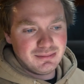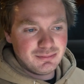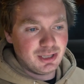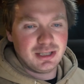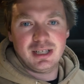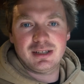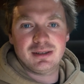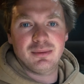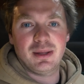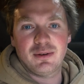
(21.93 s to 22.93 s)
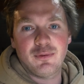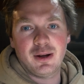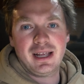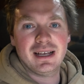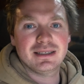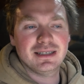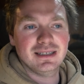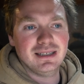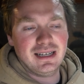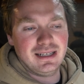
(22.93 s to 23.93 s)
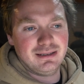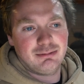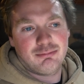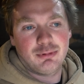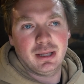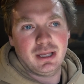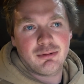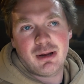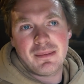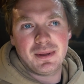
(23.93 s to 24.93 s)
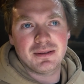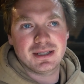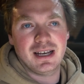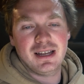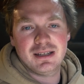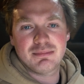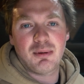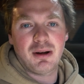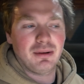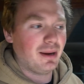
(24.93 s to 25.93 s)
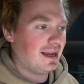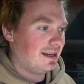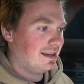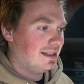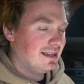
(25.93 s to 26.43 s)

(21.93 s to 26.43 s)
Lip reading: just like the weather forecasted. It's really crappy outside. It's pouring rain.